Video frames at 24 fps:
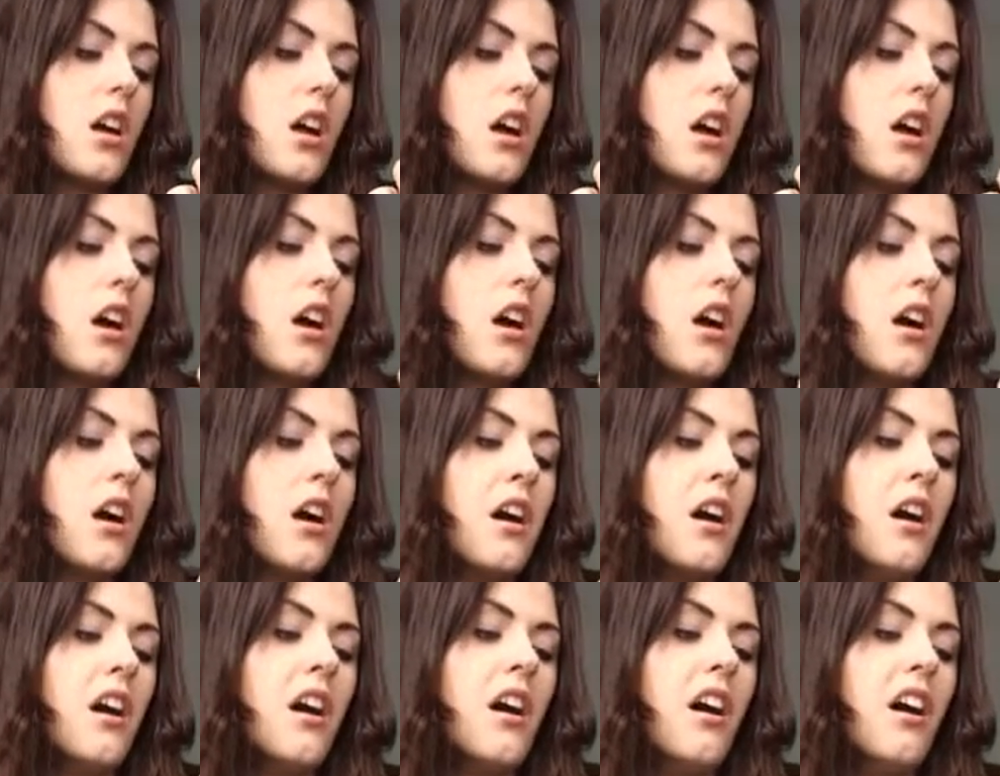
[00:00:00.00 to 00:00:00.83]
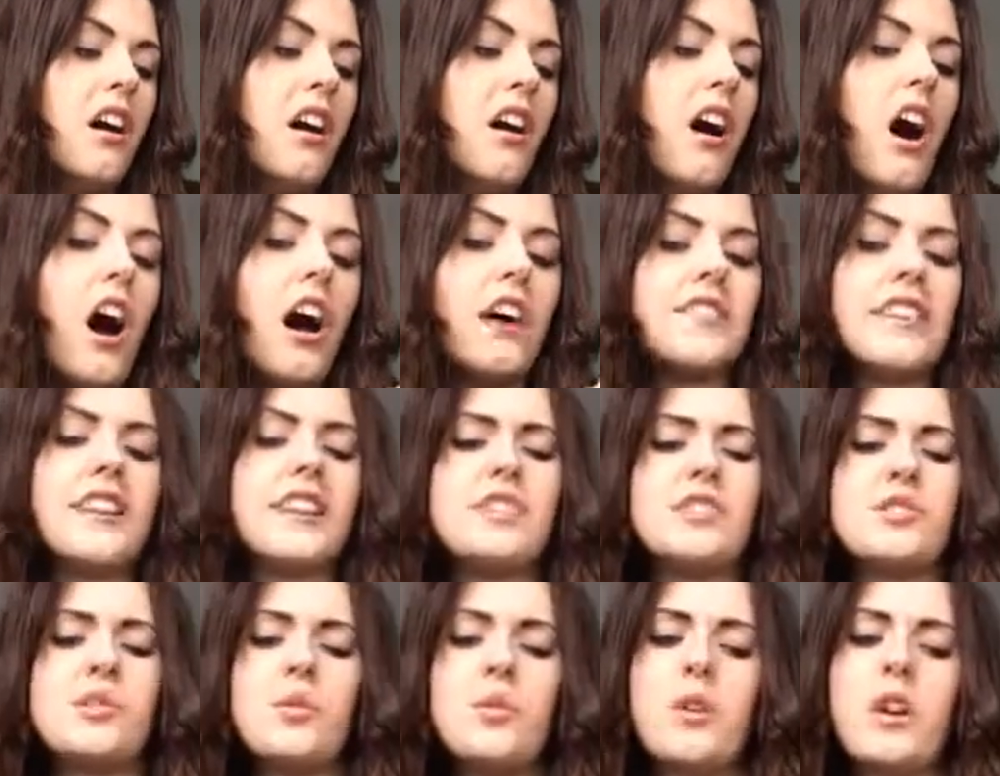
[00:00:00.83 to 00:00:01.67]
I've done
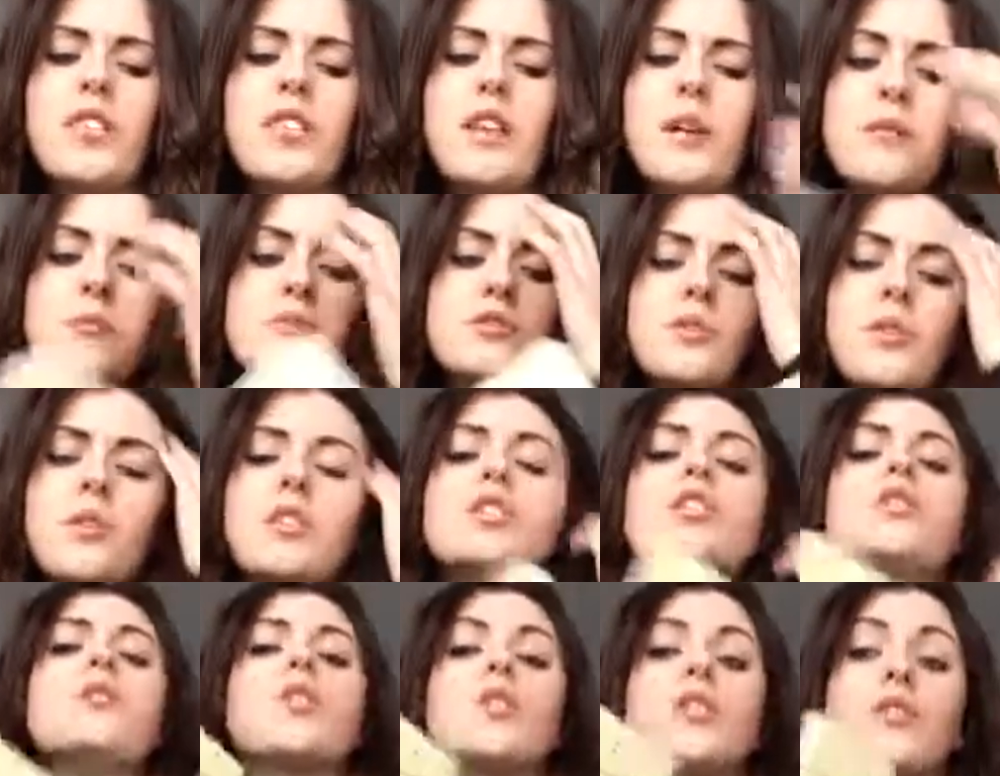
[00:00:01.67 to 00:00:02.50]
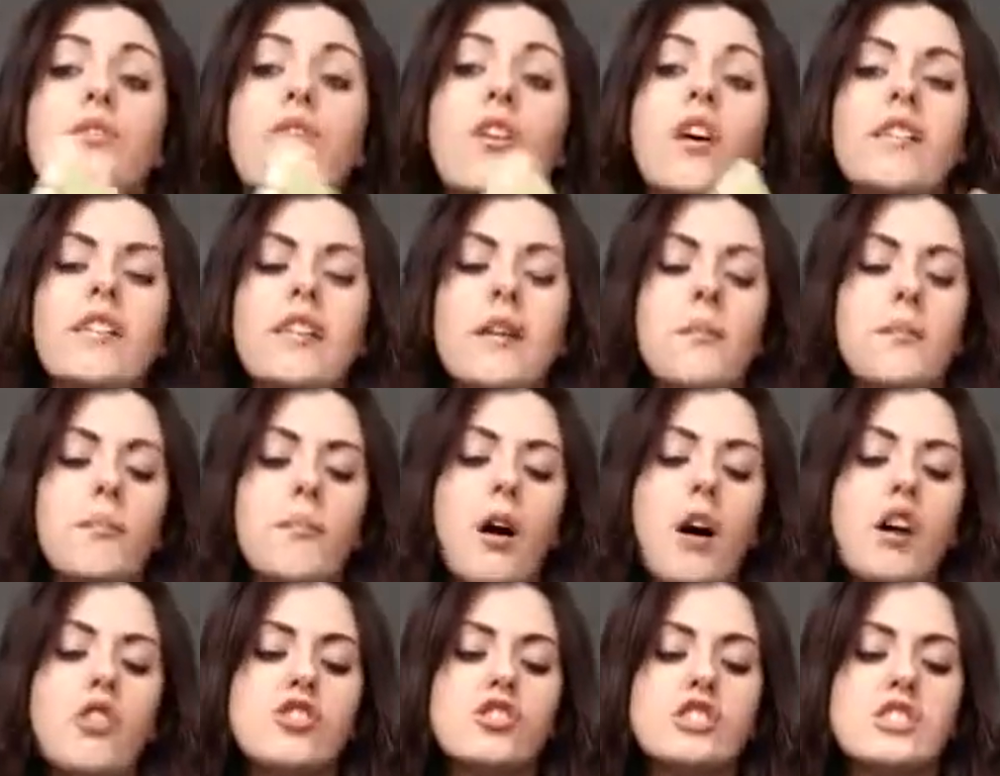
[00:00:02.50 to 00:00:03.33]
it to all of them, so I knew you could find them,
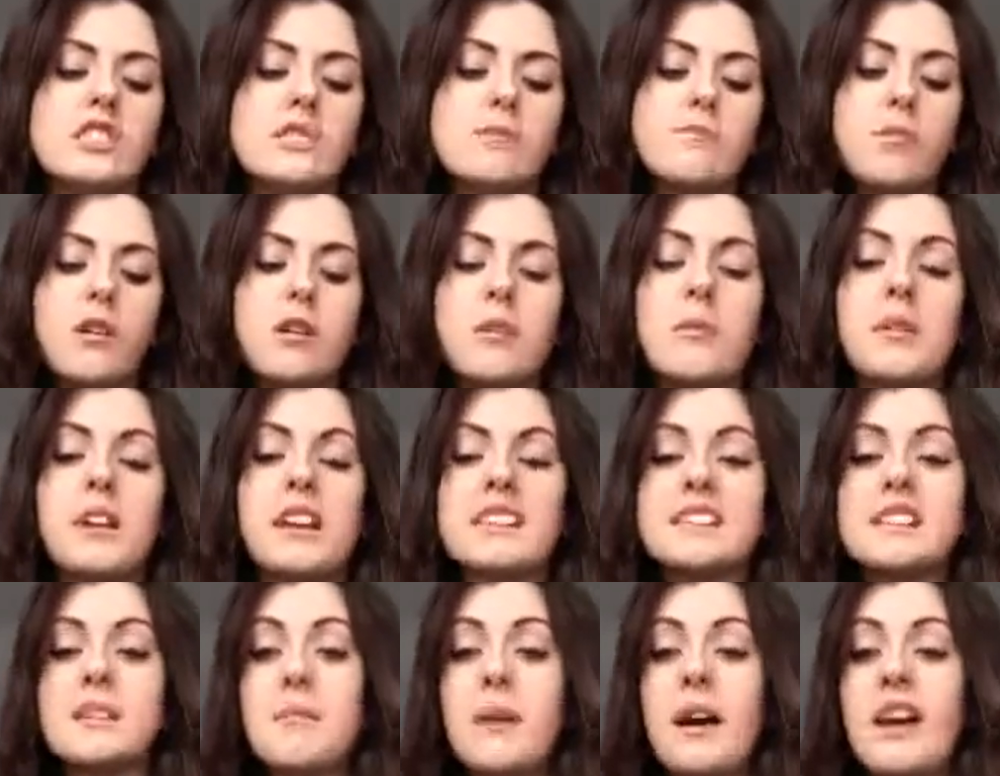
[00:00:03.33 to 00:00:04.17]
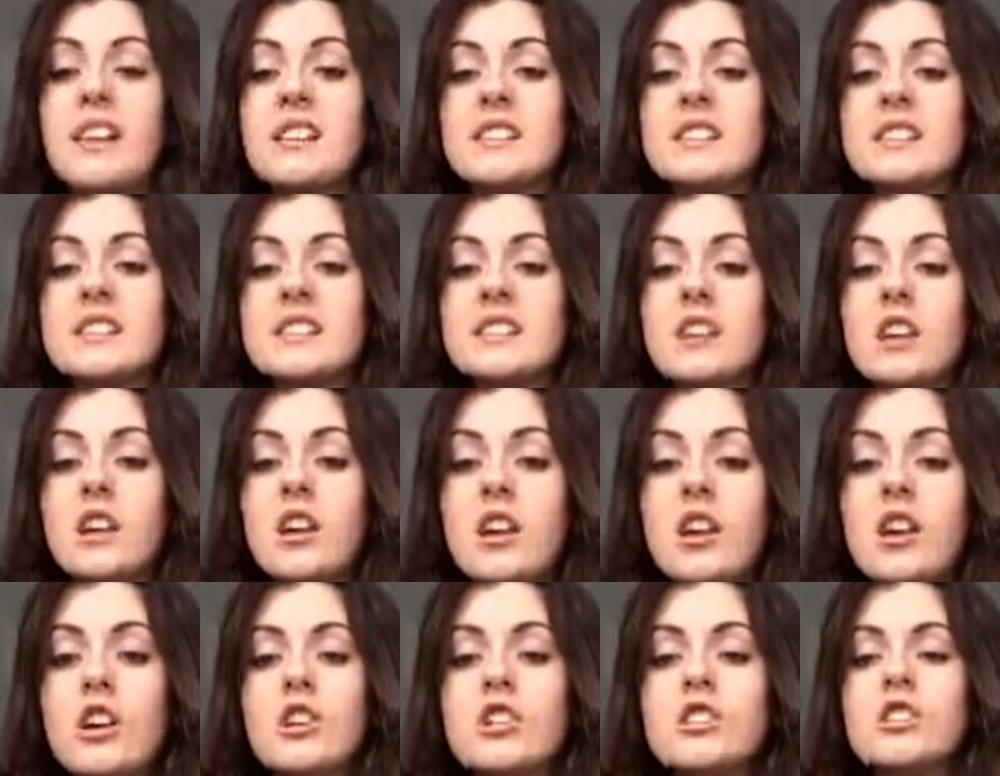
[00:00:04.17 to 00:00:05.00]
but I just put them in elastic bands
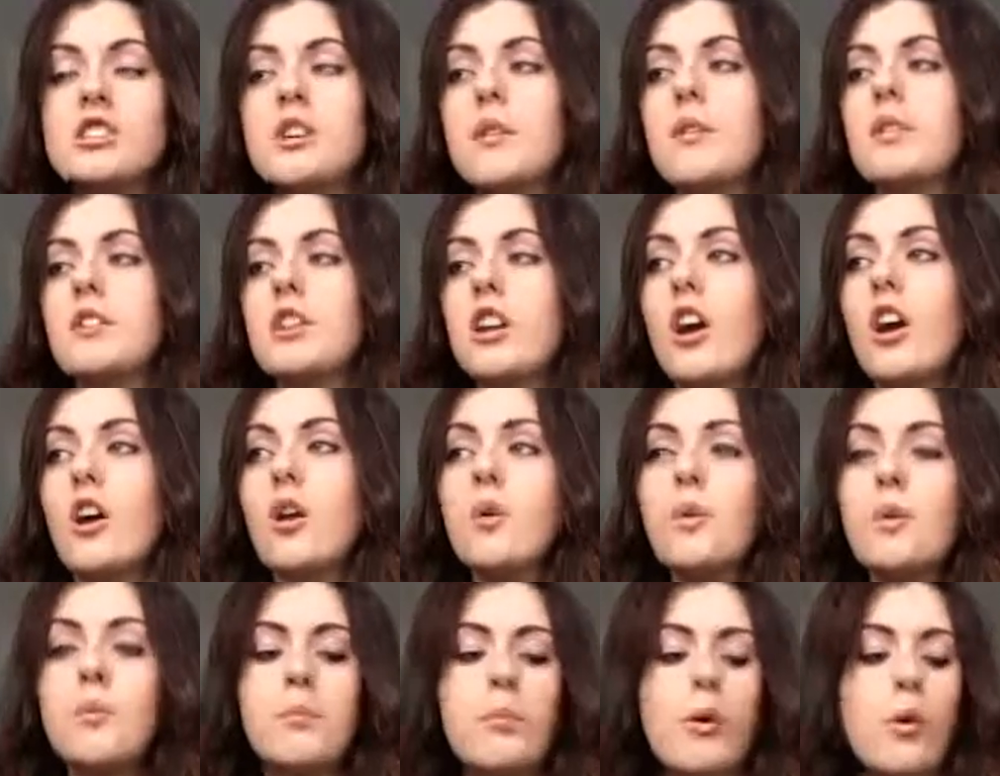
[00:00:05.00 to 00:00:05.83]
so I know.